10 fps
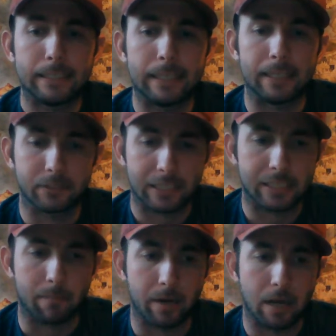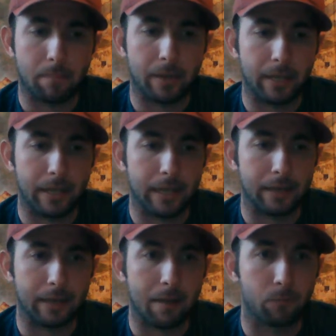as that's coming up,
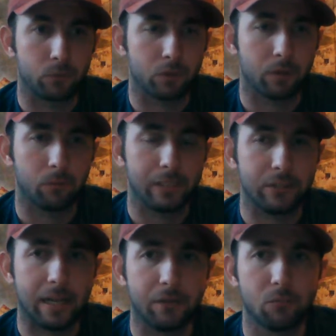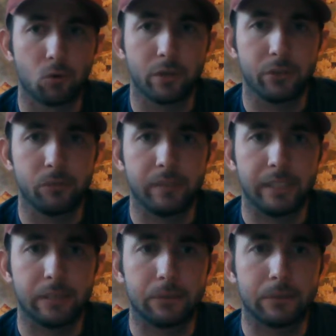and I'm going to really try to do more YouTube
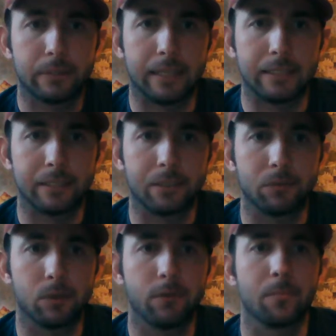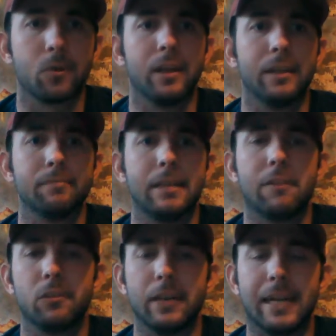videos. I just don't know if I'm going to
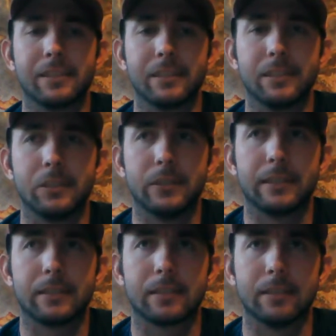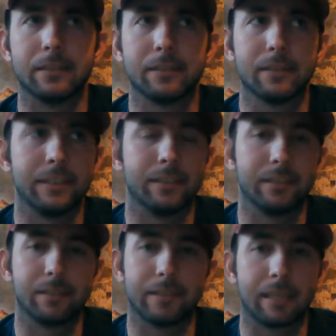ever actually do it, because it's
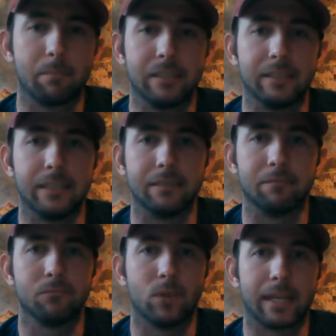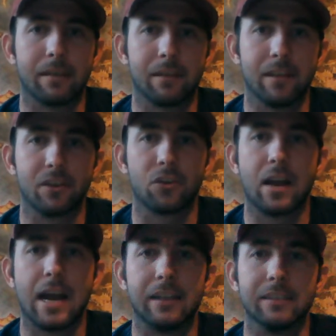just, I get busy, and when I get into the
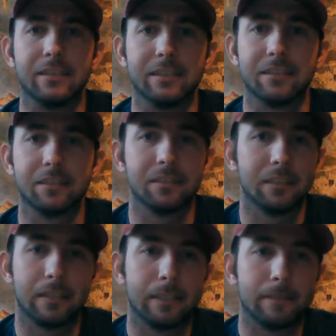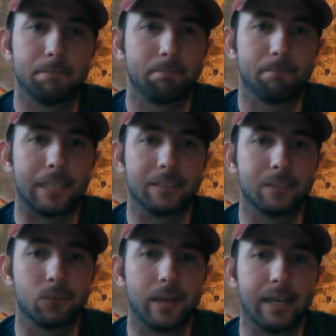grind, that's just
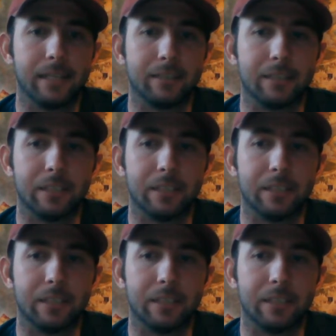the way it is,